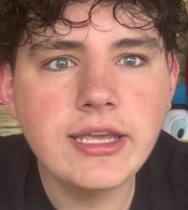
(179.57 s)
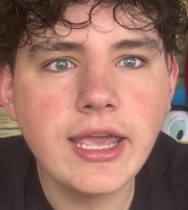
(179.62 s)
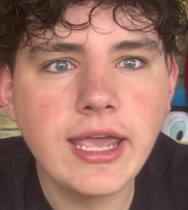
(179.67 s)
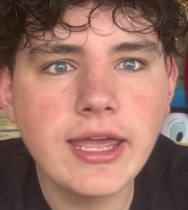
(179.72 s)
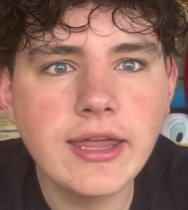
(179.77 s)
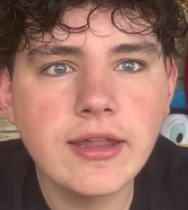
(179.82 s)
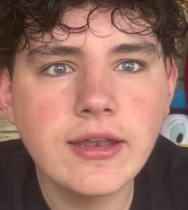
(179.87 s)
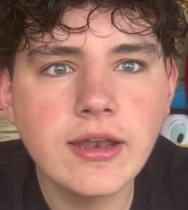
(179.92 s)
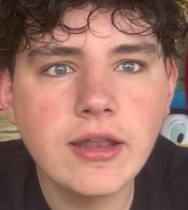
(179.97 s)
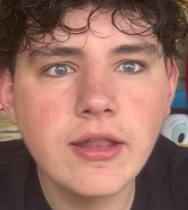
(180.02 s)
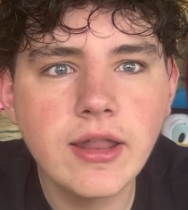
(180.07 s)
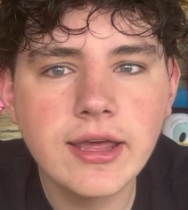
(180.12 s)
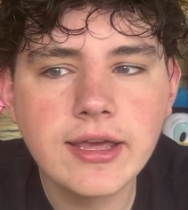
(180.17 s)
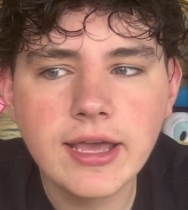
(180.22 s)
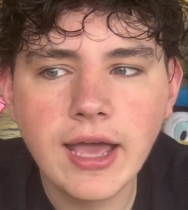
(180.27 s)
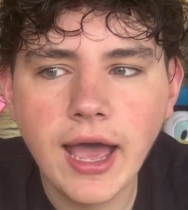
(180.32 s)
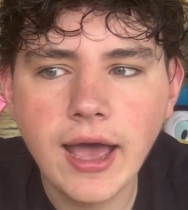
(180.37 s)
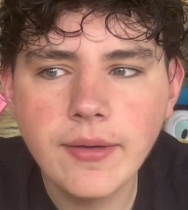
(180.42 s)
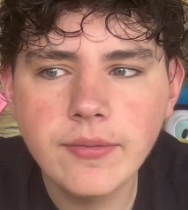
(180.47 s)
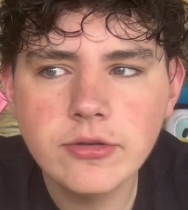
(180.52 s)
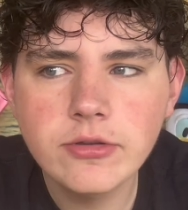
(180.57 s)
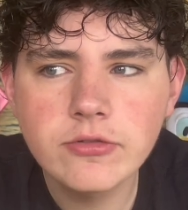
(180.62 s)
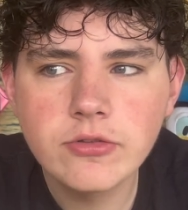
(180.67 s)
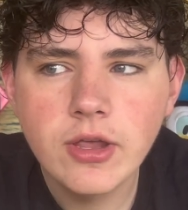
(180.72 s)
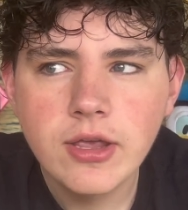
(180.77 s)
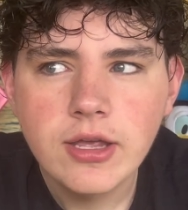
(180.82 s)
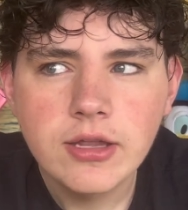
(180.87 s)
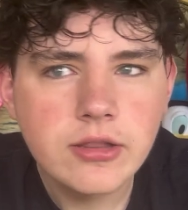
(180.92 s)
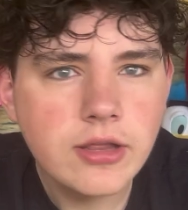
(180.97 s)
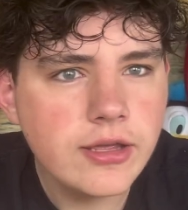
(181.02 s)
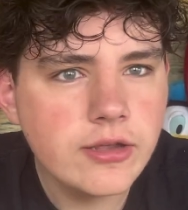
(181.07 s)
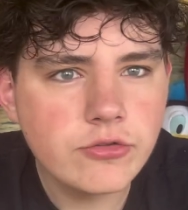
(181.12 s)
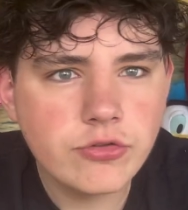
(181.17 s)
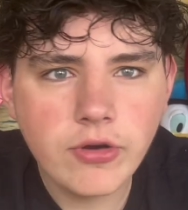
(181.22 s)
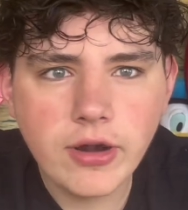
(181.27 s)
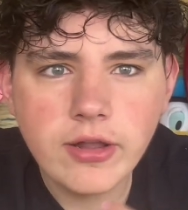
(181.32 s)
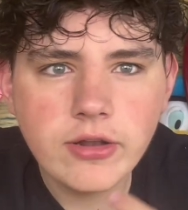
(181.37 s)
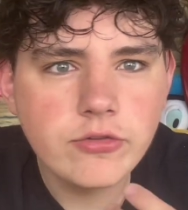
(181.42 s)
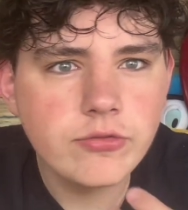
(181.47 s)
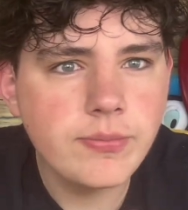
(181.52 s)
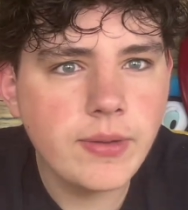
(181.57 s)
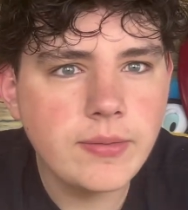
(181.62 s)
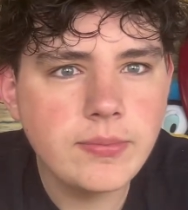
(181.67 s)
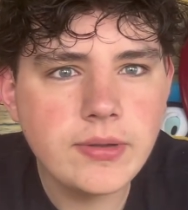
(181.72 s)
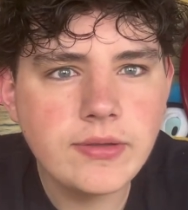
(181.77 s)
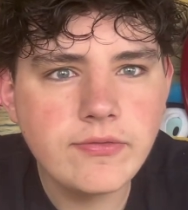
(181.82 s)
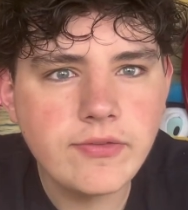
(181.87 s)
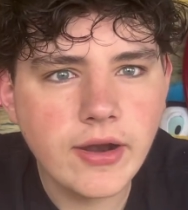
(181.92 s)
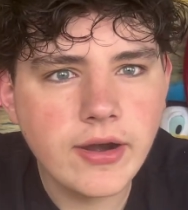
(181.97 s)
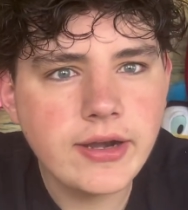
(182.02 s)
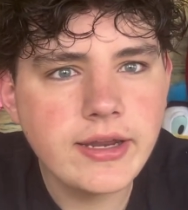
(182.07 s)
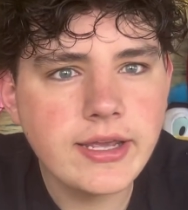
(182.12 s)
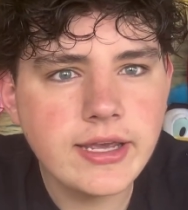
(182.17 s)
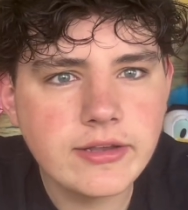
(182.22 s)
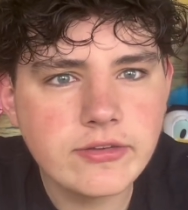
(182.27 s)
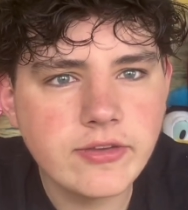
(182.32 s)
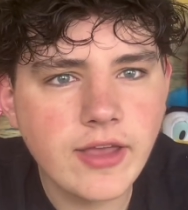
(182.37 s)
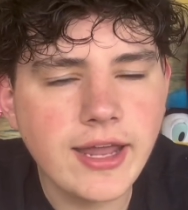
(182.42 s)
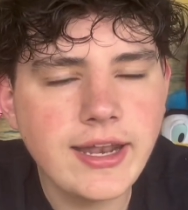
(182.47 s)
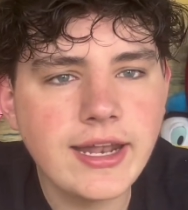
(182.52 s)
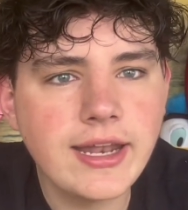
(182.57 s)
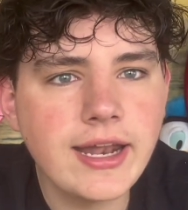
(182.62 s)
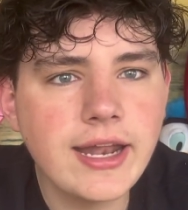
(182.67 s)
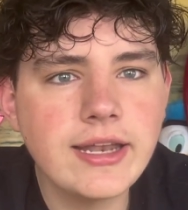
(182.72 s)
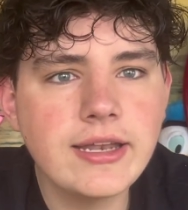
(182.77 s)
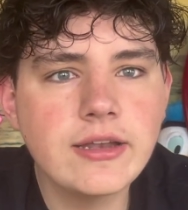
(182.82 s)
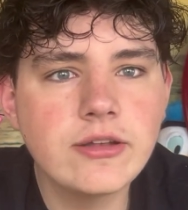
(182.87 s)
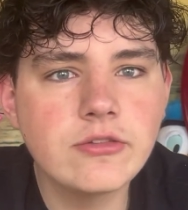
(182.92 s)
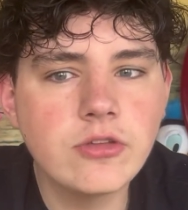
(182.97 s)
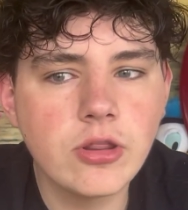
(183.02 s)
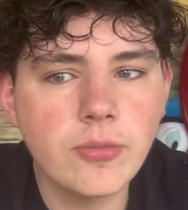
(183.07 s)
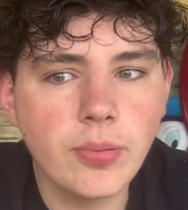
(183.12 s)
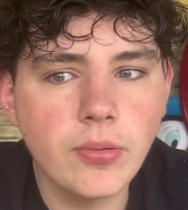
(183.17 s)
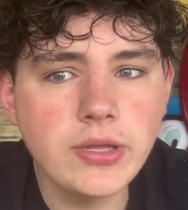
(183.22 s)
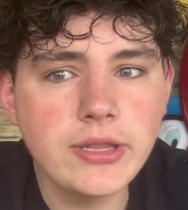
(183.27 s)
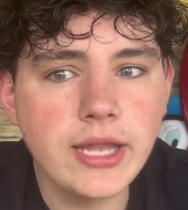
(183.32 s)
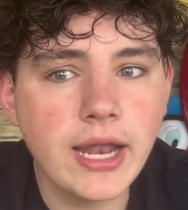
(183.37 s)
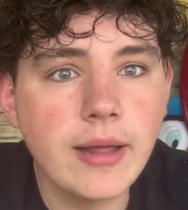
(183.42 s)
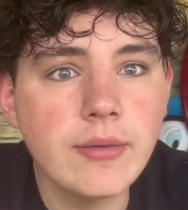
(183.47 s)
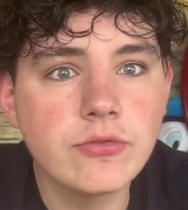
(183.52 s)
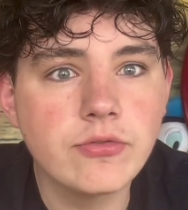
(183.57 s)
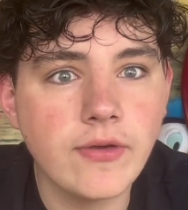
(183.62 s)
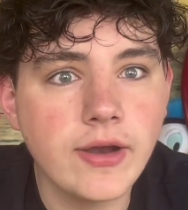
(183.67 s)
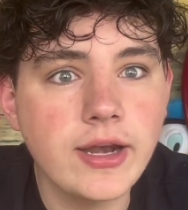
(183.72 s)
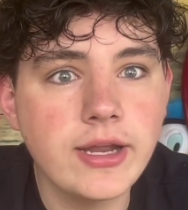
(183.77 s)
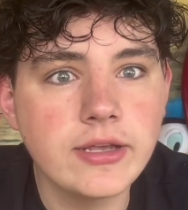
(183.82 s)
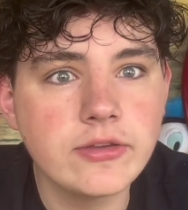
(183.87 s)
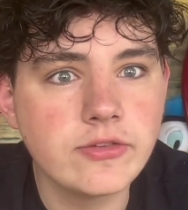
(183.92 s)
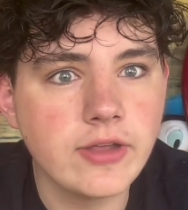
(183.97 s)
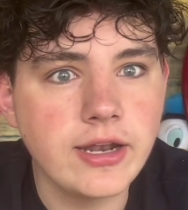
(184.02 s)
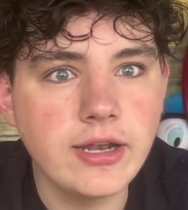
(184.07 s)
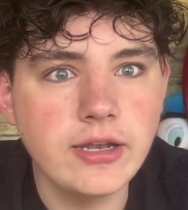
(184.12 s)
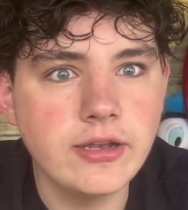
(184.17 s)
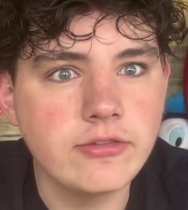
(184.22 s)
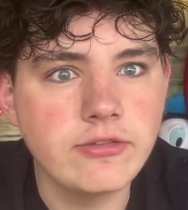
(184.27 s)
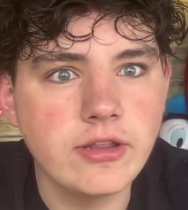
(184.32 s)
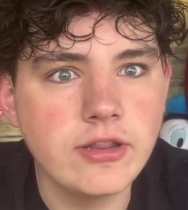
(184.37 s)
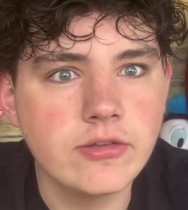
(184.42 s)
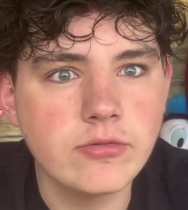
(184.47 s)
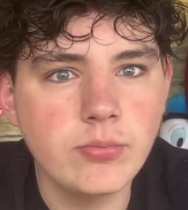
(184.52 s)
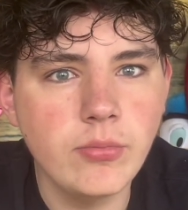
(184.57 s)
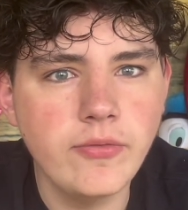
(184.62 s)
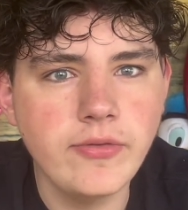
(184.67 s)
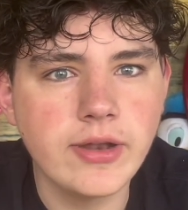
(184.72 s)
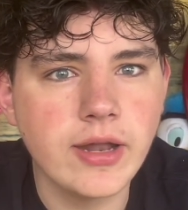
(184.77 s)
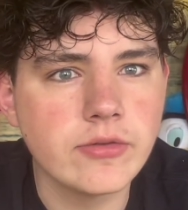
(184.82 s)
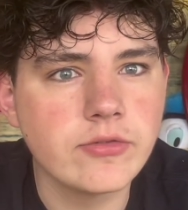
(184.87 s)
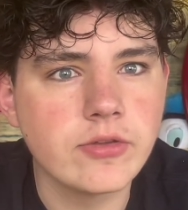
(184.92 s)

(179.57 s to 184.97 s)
and the trailers made me very excited, and to the point that I was very excited to see this movie, and I was